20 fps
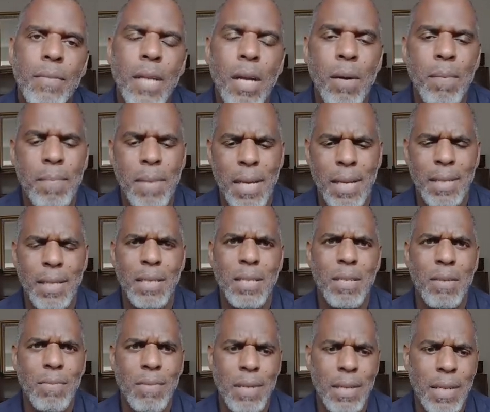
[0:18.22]
oh man, that's
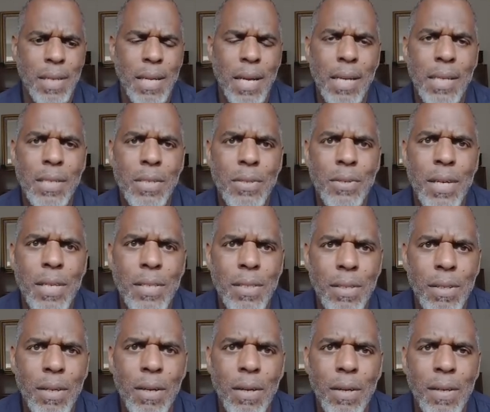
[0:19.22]
a really nice dress
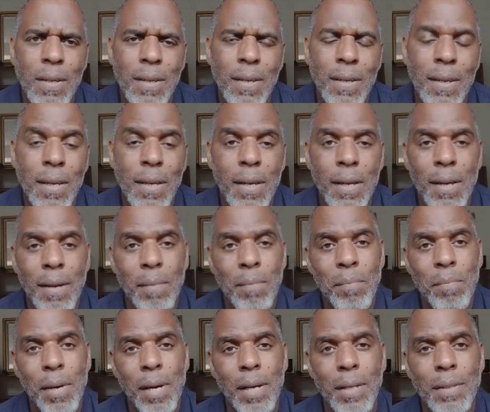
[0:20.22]
you got on.
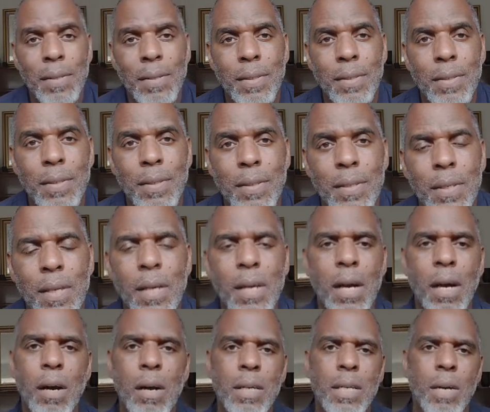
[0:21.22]
But,
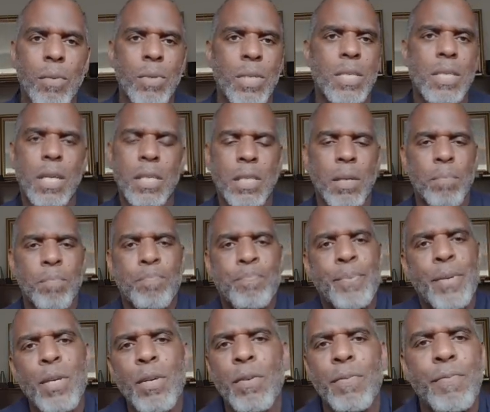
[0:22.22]
oh, that was such a
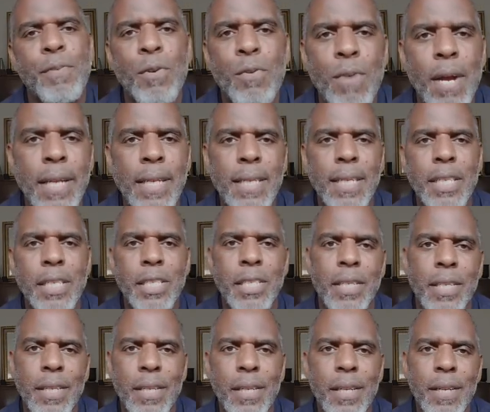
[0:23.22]
beautiful
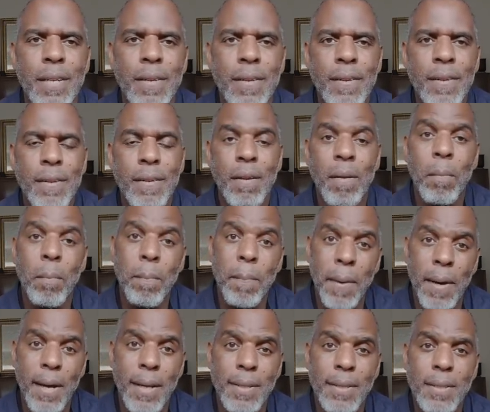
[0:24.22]
rendition.
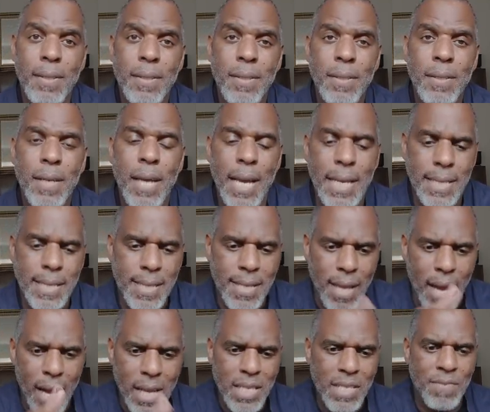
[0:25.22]
But it
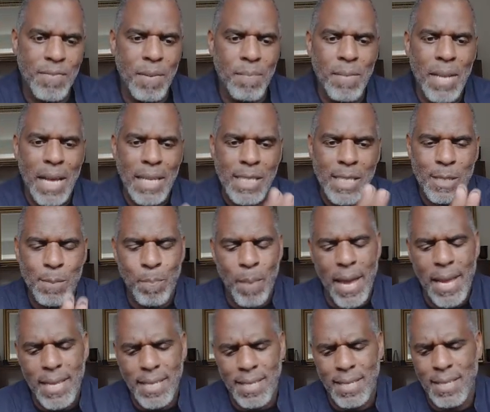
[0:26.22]
starts from that
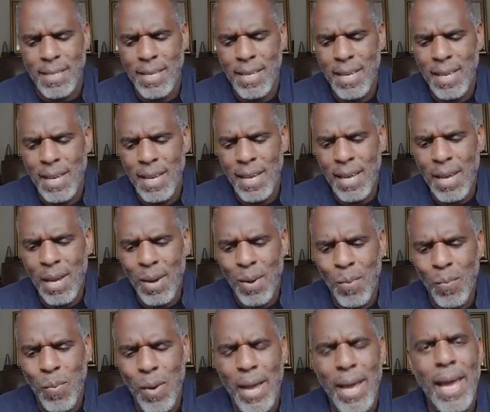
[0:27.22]
space
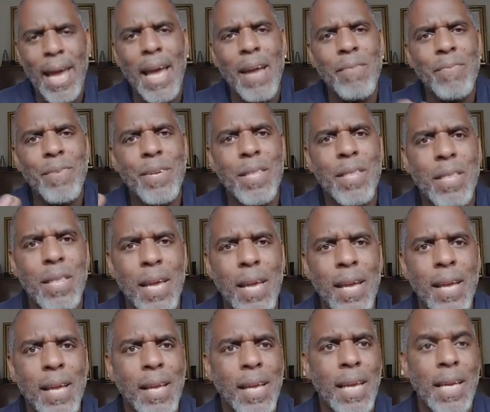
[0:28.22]
where
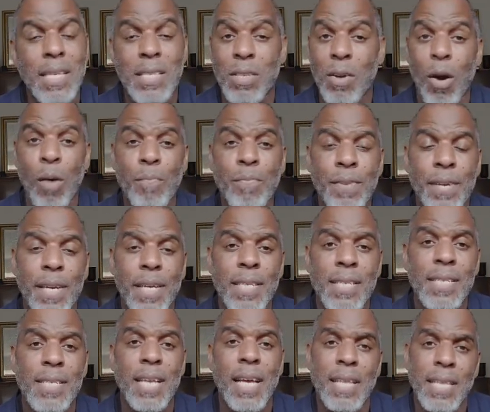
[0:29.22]
everything is
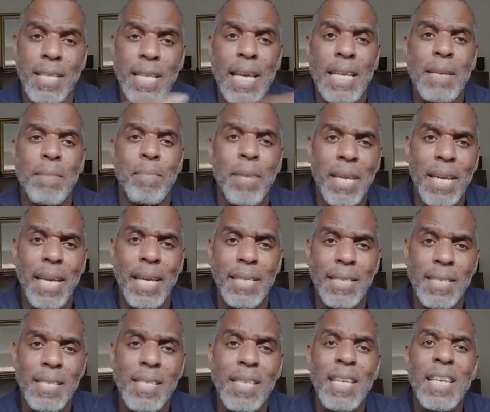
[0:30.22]
obvious and then it
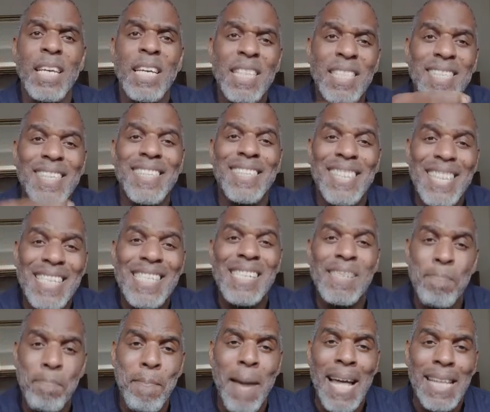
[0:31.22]
begins to
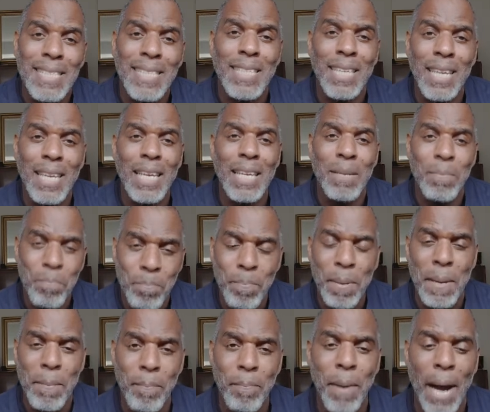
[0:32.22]
dismantle it
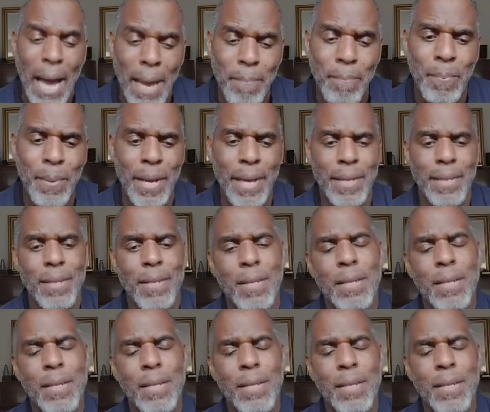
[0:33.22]
bit by bit.